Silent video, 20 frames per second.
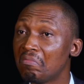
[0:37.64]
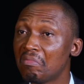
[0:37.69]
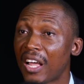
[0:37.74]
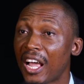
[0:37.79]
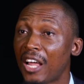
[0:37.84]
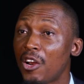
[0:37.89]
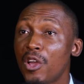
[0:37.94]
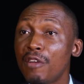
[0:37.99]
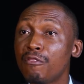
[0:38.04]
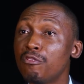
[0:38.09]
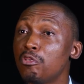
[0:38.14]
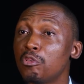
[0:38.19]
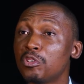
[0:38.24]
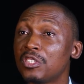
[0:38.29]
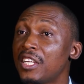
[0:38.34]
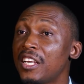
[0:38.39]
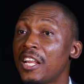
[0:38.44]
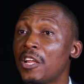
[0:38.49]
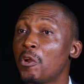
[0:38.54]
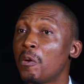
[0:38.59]
I don't even know,
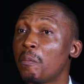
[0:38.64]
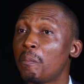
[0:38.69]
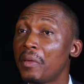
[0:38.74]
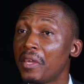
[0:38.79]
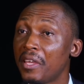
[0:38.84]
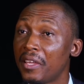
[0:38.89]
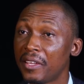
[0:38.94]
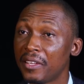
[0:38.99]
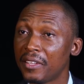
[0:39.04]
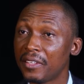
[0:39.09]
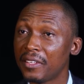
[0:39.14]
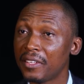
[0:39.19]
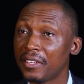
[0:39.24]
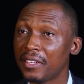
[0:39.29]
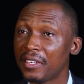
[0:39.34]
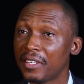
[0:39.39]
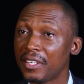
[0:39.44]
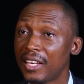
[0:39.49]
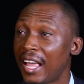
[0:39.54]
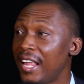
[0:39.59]
say they're not paying.
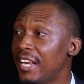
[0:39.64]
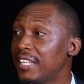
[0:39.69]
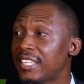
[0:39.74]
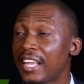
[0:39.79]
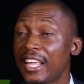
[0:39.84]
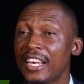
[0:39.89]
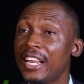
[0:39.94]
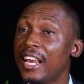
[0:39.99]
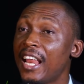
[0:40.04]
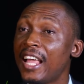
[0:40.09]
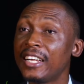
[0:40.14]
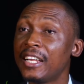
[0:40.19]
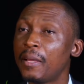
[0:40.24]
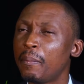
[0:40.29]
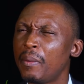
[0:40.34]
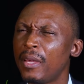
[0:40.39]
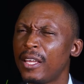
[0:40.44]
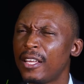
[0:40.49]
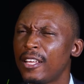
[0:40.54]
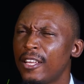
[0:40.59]
Now, anytime they like, they
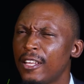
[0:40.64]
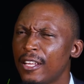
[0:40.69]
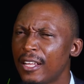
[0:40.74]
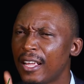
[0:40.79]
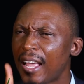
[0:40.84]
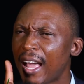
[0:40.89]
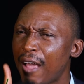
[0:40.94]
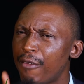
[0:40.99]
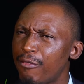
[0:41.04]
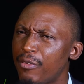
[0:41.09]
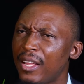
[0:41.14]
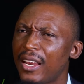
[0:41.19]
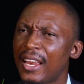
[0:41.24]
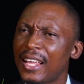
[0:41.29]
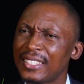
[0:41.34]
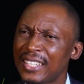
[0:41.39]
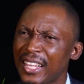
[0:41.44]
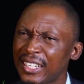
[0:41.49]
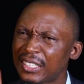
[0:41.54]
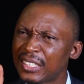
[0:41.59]
pay. I've
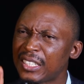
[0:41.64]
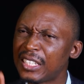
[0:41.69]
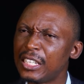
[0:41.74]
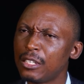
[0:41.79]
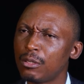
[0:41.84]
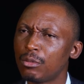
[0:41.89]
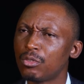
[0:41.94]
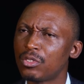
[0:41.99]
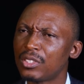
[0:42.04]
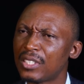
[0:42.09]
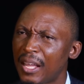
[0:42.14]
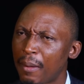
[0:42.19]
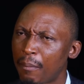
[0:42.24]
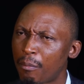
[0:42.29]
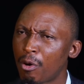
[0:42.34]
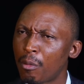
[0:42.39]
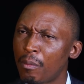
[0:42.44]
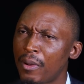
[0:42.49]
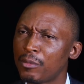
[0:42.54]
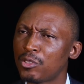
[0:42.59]
realized that skills and
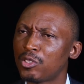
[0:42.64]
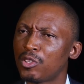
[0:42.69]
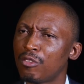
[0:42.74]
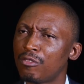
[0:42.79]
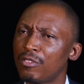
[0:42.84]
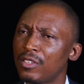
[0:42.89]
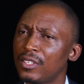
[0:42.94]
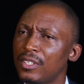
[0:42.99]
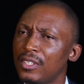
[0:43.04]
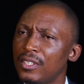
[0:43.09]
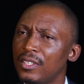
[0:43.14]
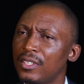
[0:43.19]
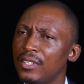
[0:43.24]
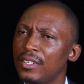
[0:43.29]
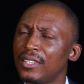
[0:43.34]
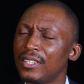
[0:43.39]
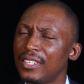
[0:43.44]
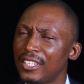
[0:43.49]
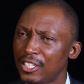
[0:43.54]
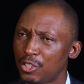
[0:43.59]
problem solving
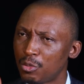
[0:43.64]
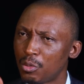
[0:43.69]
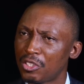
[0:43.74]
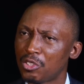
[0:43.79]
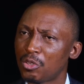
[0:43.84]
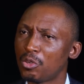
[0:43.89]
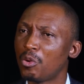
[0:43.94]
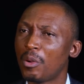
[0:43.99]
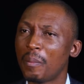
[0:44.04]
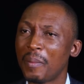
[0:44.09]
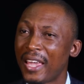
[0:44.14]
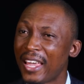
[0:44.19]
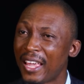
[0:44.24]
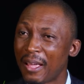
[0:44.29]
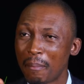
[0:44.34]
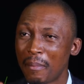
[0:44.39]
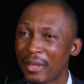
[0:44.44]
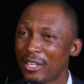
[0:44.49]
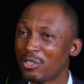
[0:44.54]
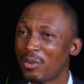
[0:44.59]
is what's going to
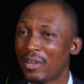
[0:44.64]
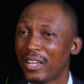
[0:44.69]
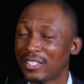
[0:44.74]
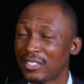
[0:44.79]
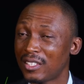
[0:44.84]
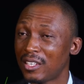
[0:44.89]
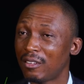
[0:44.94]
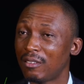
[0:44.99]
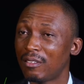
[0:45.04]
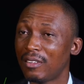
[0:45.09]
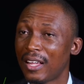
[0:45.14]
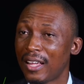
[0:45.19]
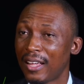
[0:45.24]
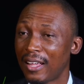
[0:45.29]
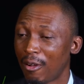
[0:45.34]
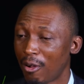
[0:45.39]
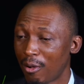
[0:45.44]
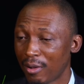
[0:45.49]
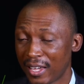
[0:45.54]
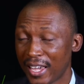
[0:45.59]
make you excel
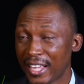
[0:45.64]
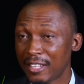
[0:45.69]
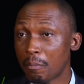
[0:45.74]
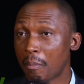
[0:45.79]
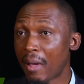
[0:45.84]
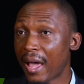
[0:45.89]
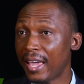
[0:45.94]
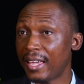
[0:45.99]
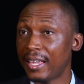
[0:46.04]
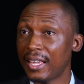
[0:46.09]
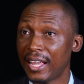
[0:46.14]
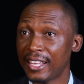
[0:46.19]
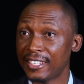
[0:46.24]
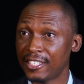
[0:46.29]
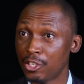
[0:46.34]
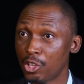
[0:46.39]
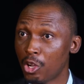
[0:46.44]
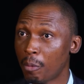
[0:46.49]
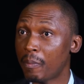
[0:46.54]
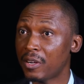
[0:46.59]
or get by as
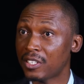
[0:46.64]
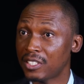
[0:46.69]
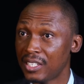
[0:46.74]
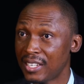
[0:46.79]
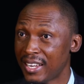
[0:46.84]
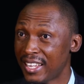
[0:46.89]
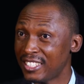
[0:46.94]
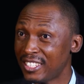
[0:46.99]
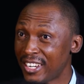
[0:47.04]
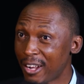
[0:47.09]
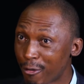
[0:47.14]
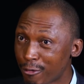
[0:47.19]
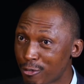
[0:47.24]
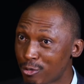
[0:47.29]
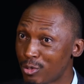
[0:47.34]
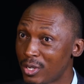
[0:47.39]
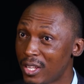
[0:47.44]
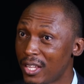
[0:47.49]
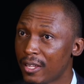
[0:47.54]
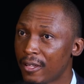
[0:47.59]
a young person in Nigeria of
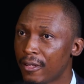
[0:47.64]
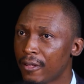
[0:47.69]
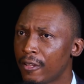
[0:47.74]
today.